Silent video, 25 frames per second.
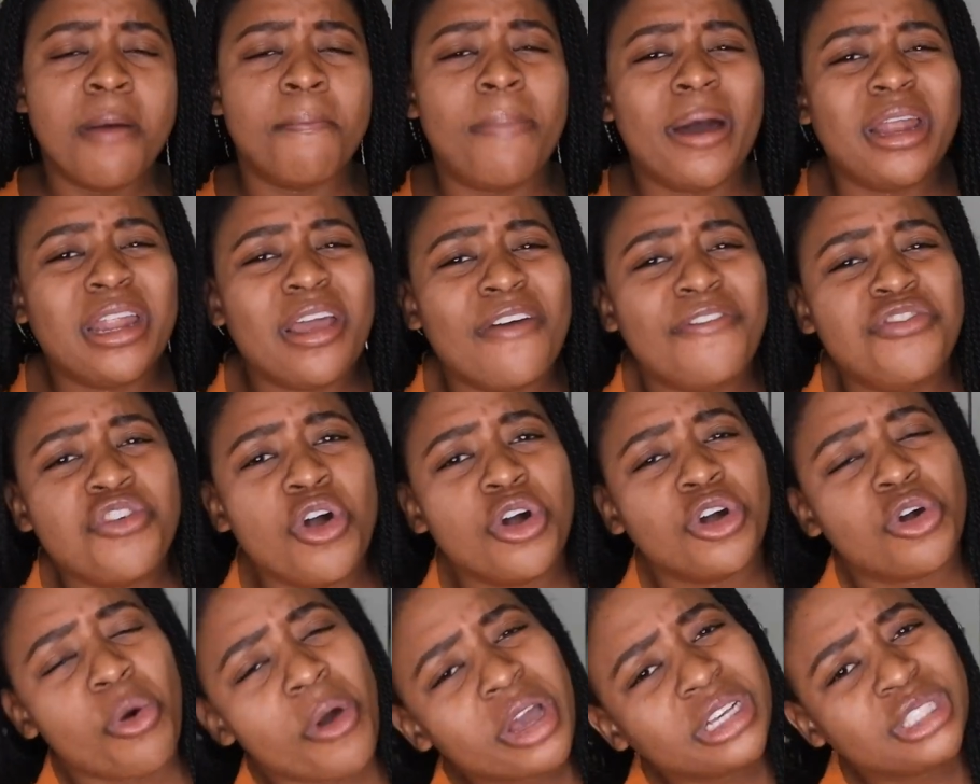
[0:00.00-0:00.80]
But if
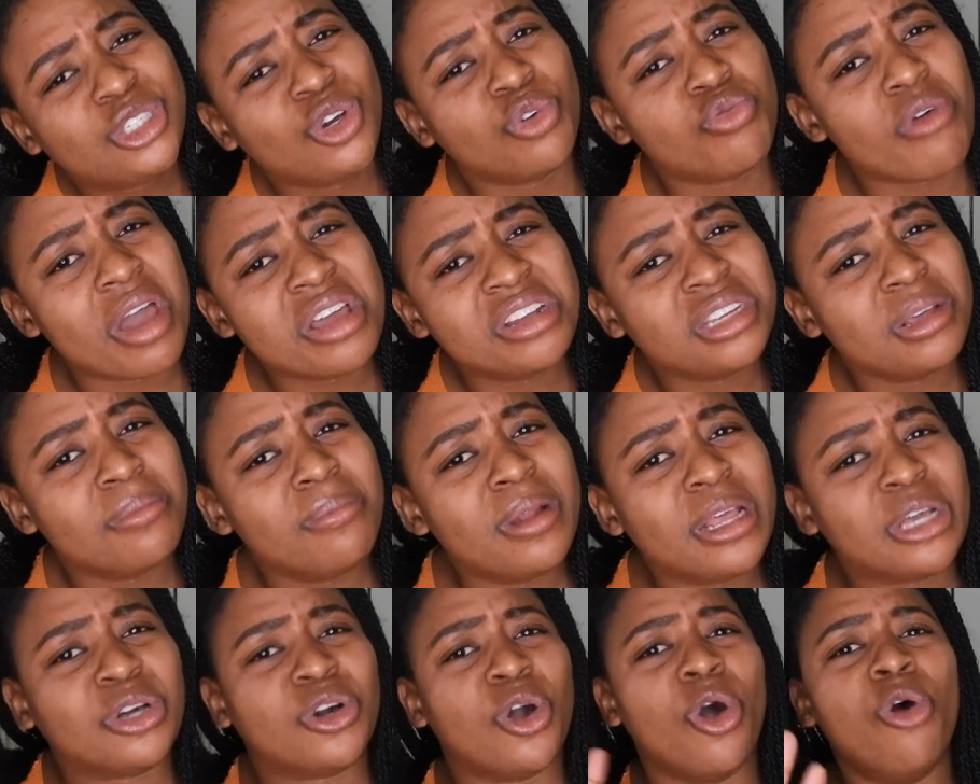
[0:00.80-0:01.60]
you're going to
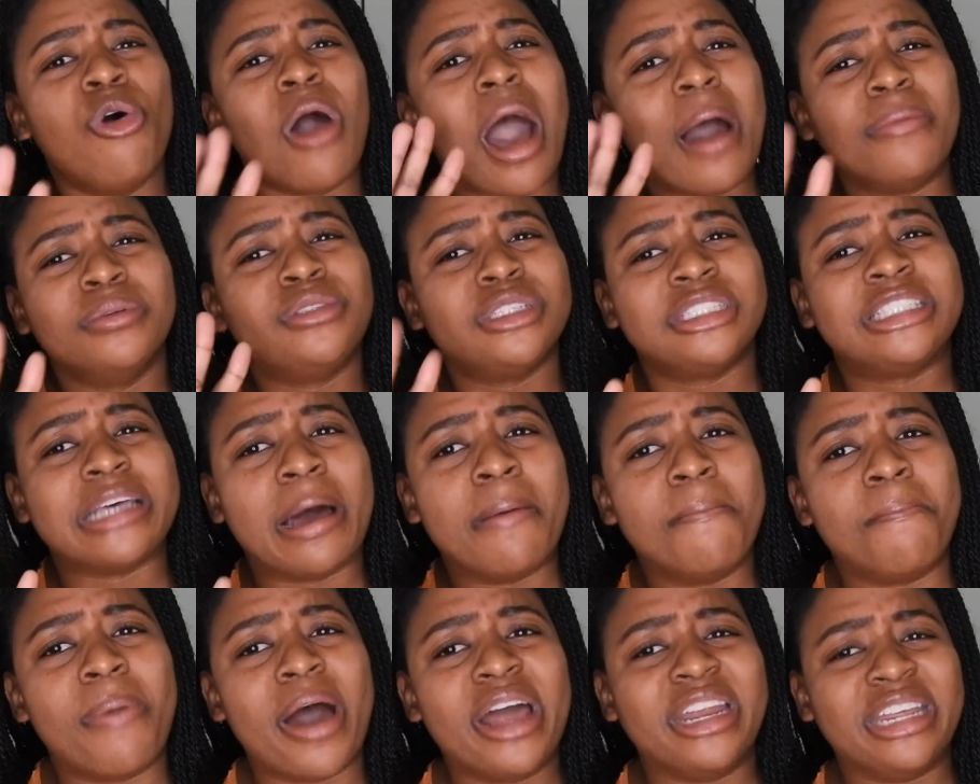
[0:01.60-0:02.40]
randomly go up to
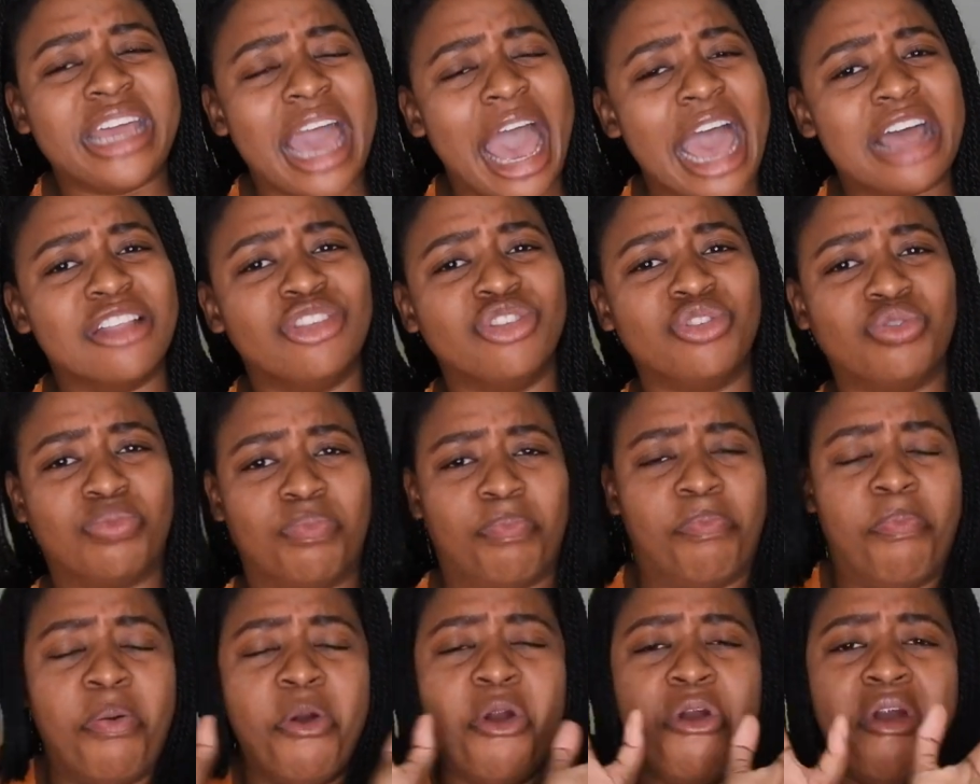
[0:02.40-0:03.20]
somebody and
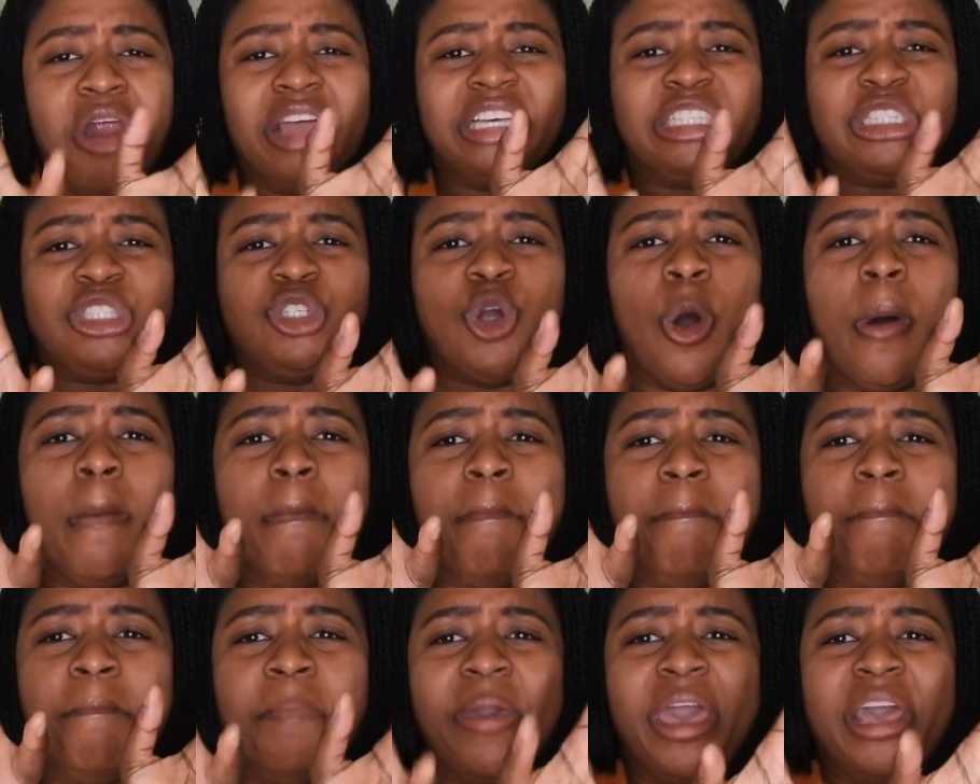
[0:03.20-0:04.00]
press
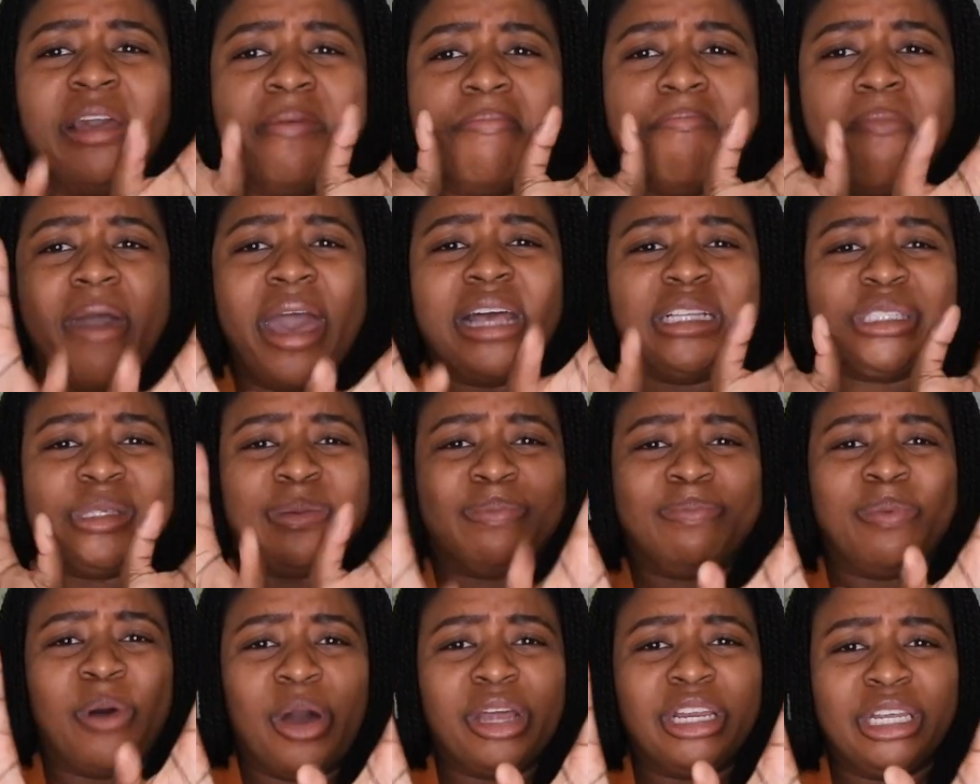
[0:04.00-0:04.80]
your big
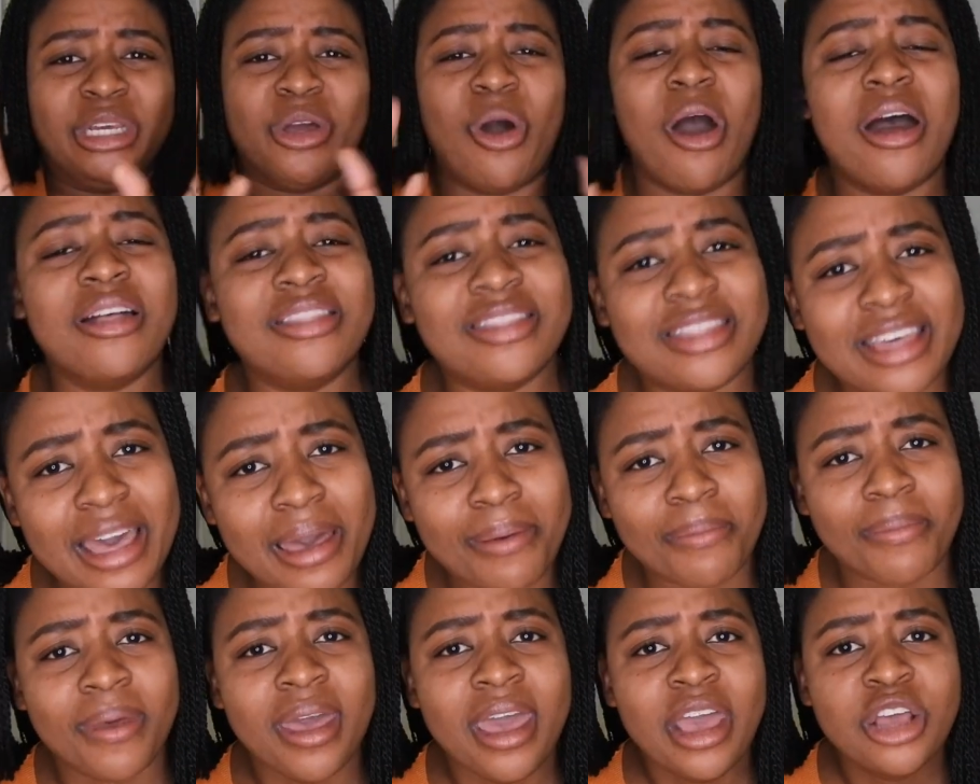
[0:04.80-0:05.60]
man's body on
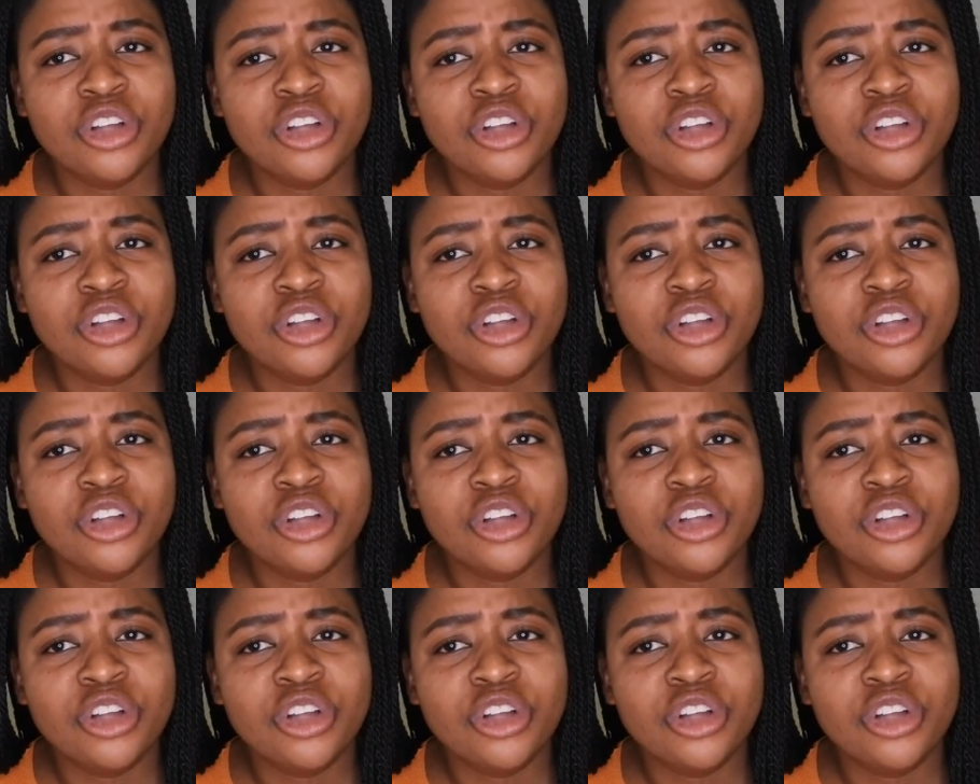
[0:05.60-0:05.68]
them,